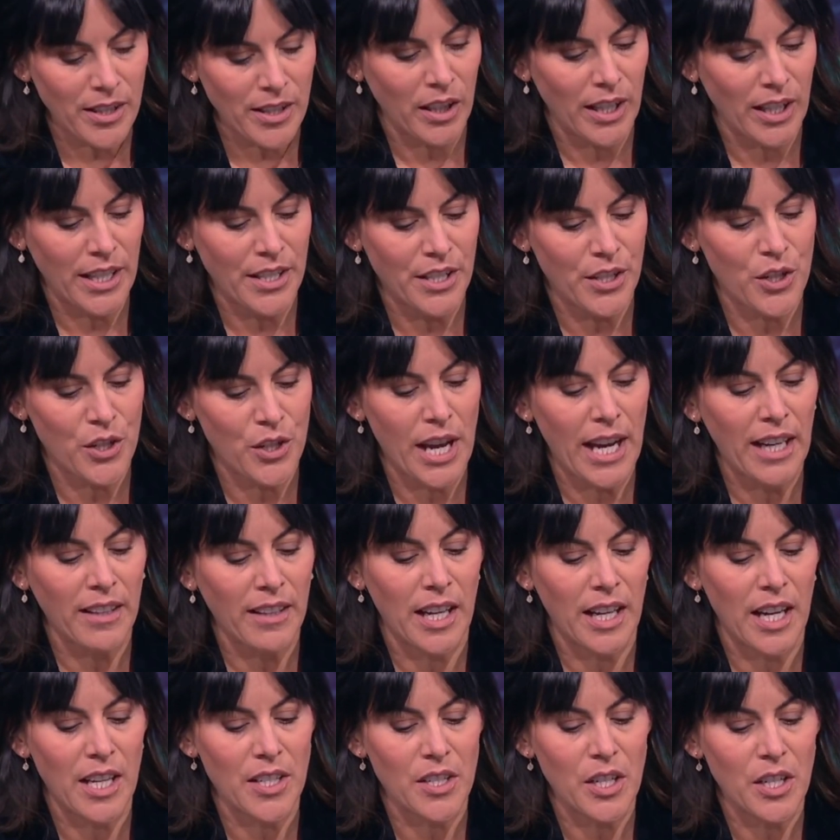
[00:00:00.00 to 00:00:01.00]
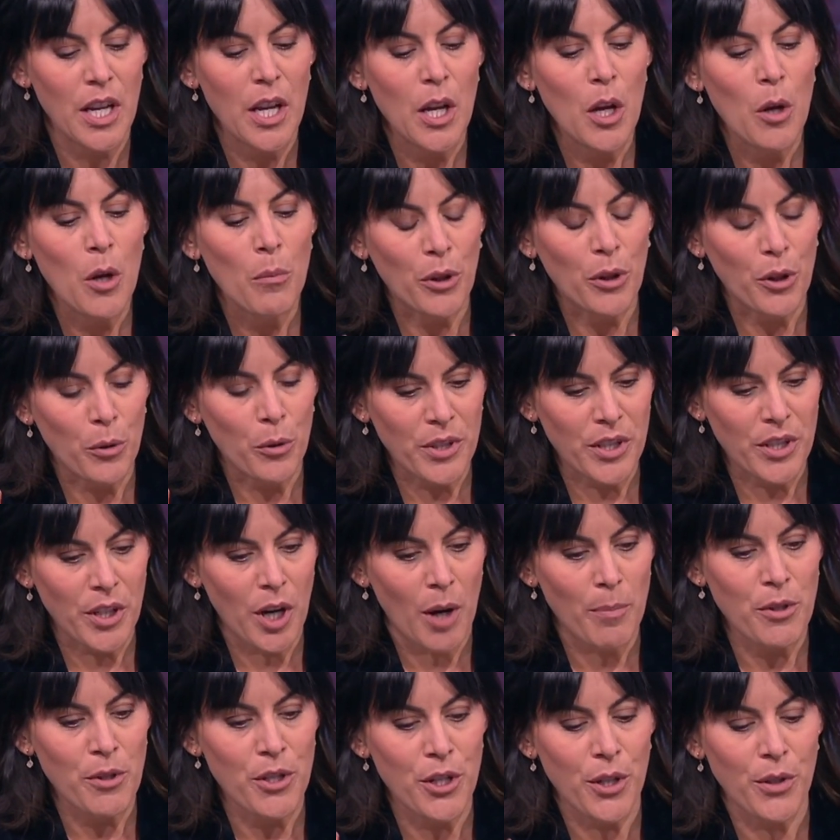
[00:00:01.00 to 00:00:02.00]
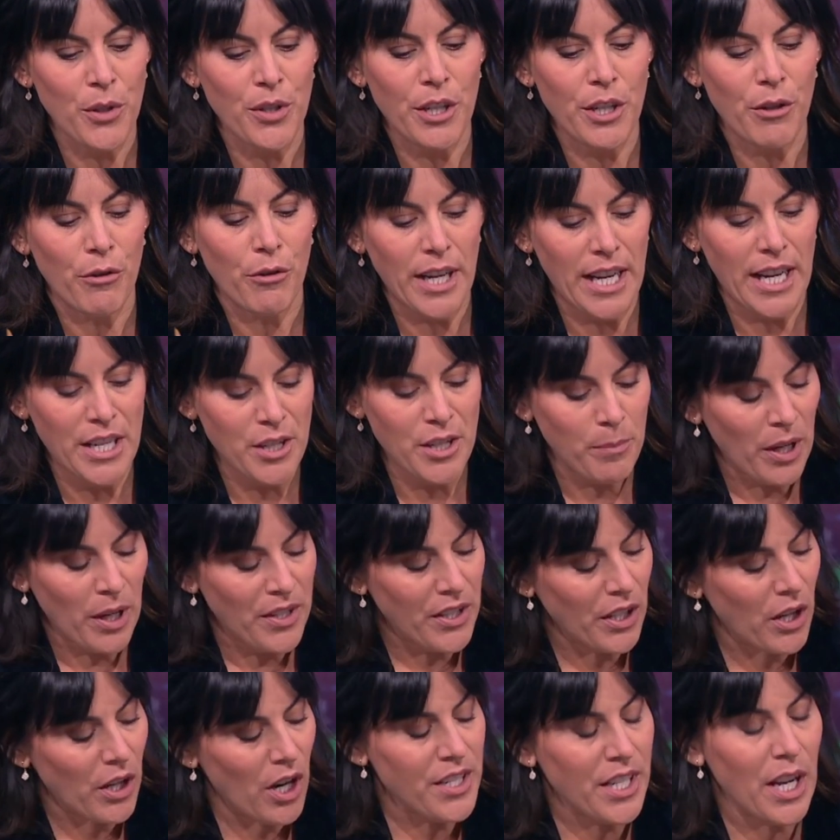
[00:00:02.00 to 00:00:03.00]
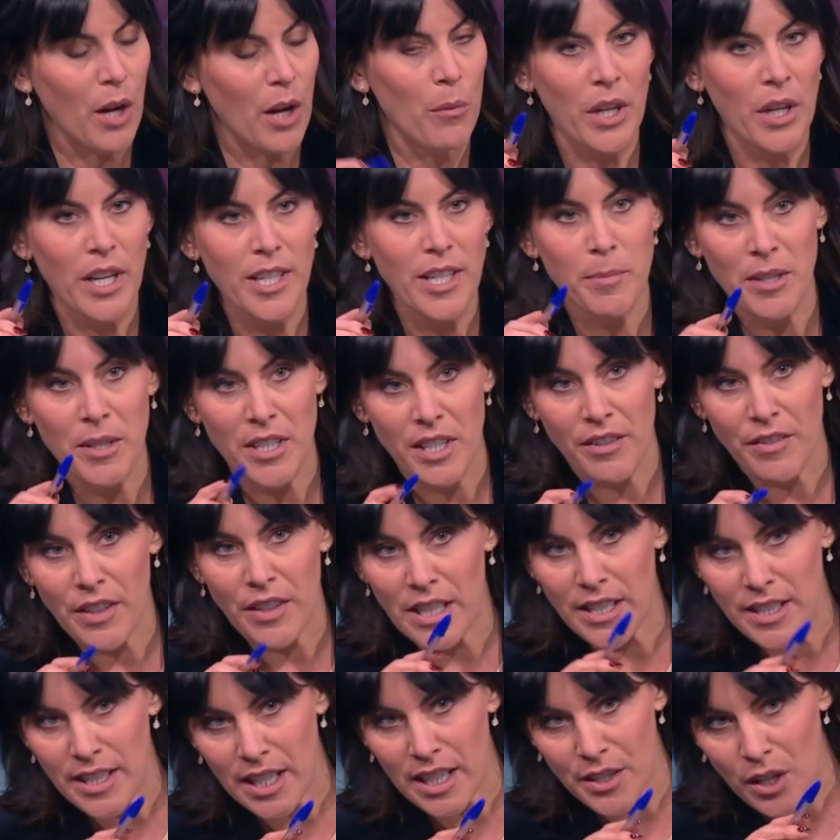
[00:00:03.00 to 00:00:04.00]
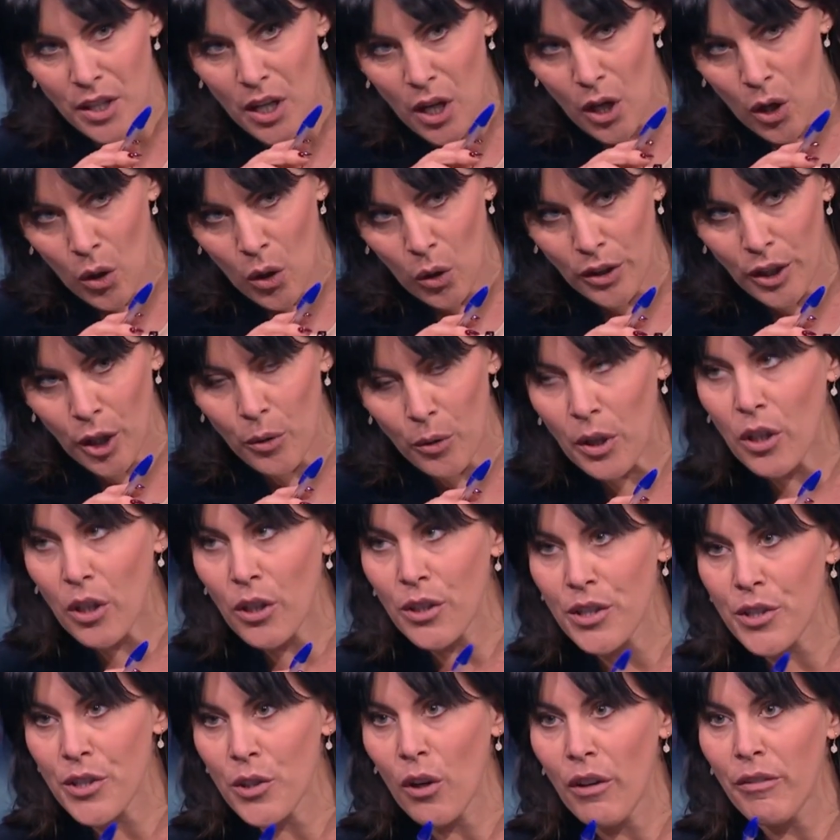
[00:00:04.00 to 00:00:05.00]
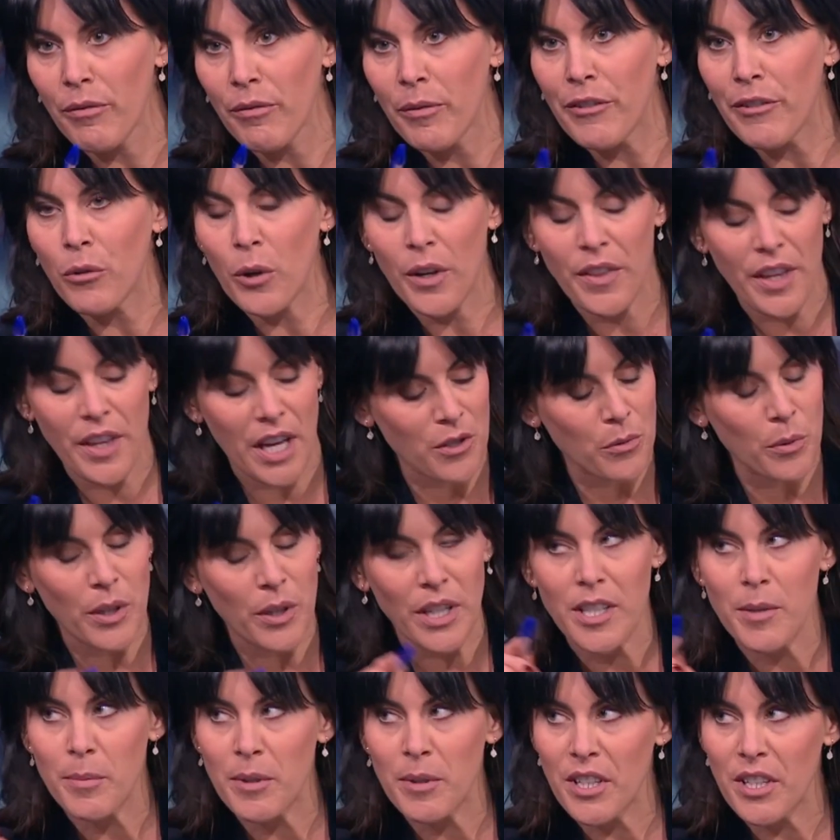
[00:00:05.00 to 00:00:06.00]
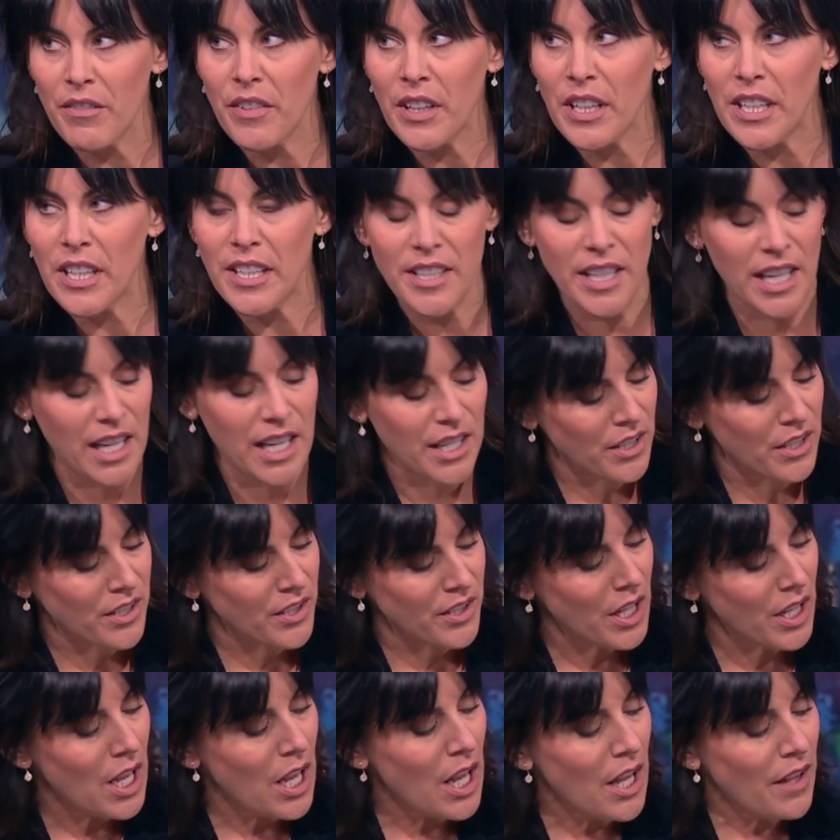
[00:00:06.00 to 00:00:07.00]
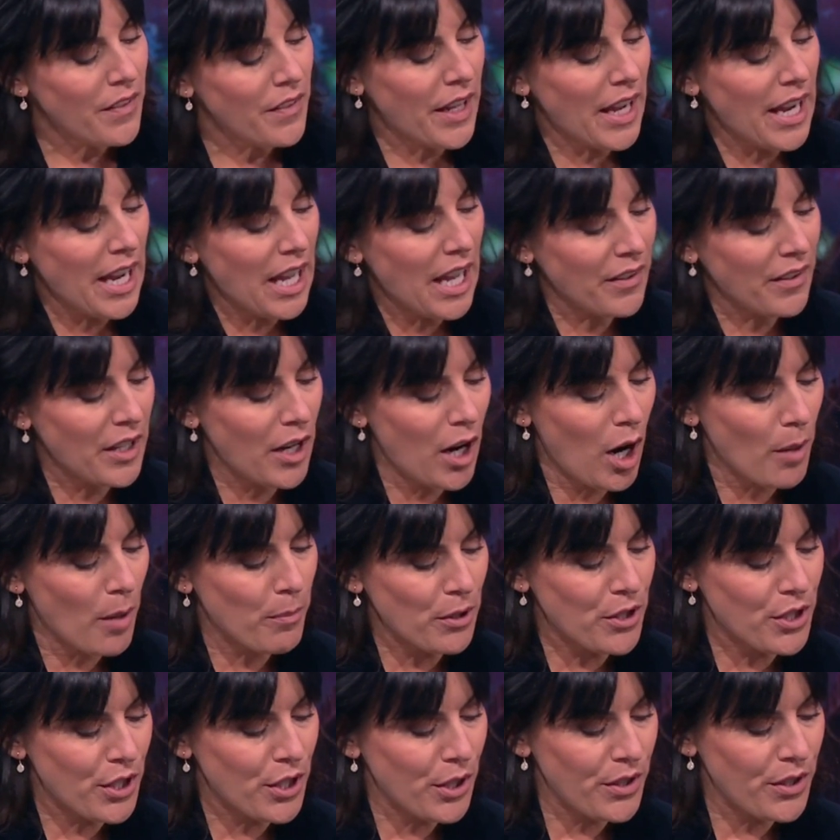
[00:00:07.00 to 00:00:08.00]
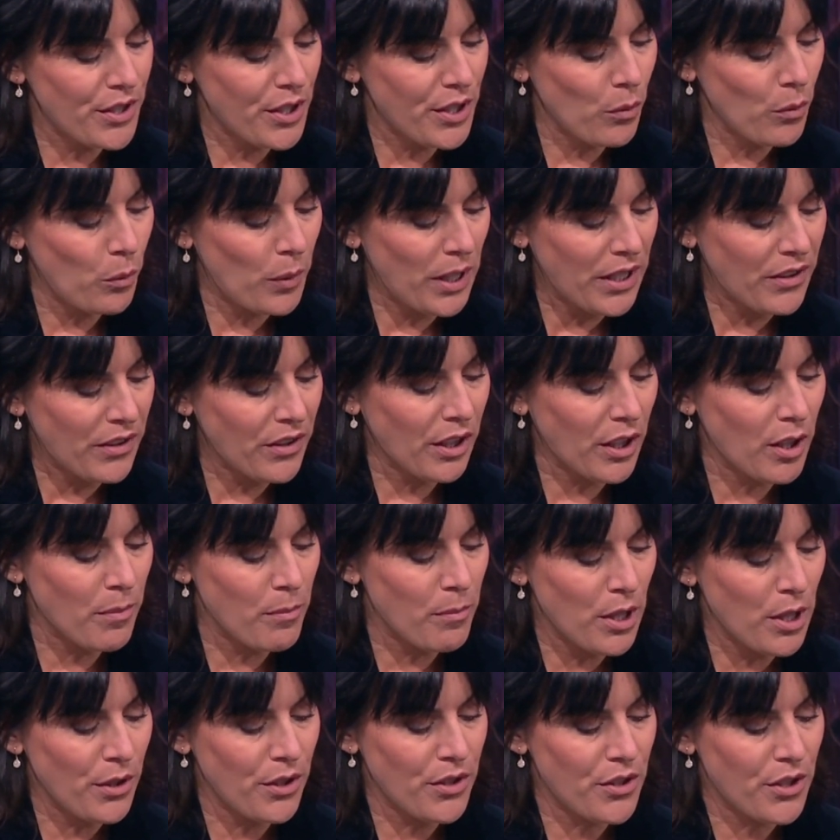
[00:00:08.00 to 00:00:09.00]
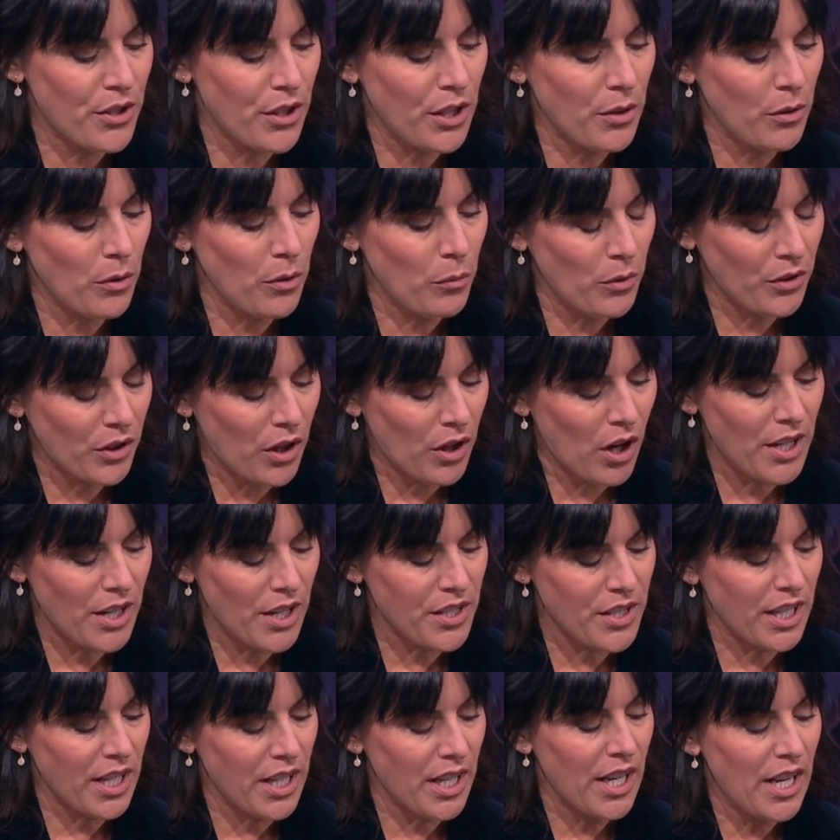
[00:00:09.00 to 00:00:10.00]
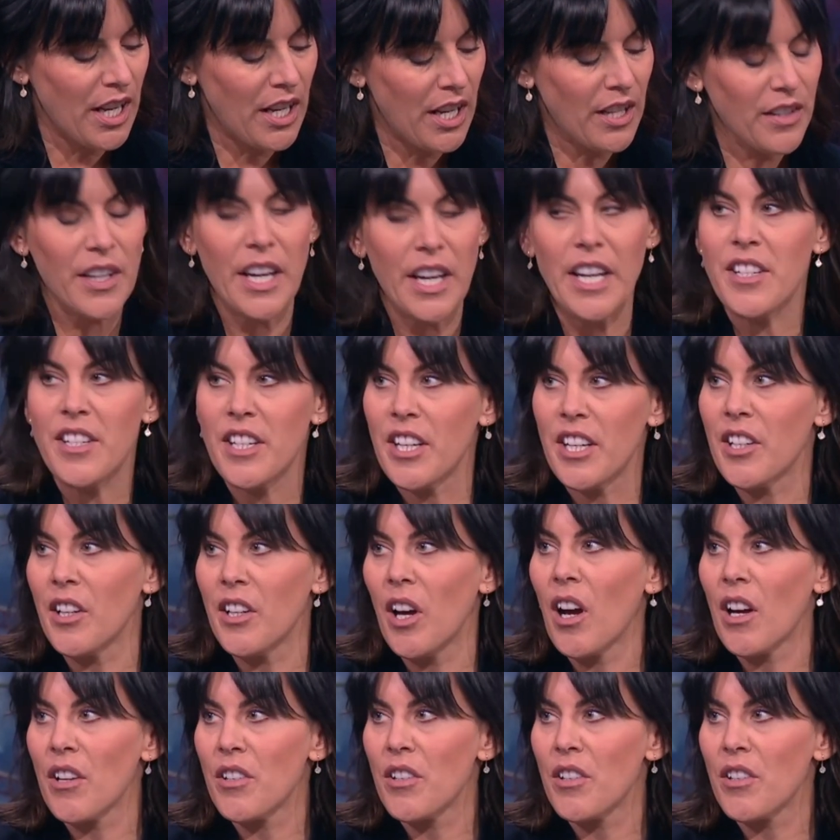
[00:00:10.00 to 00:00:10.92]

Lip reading: I'd like to check that. But there was an opportunity created by the Gardaí. And what I specifically said, although it cuts off before that, what I specifically said is they had the opportunity with the community Gardaí, they did not.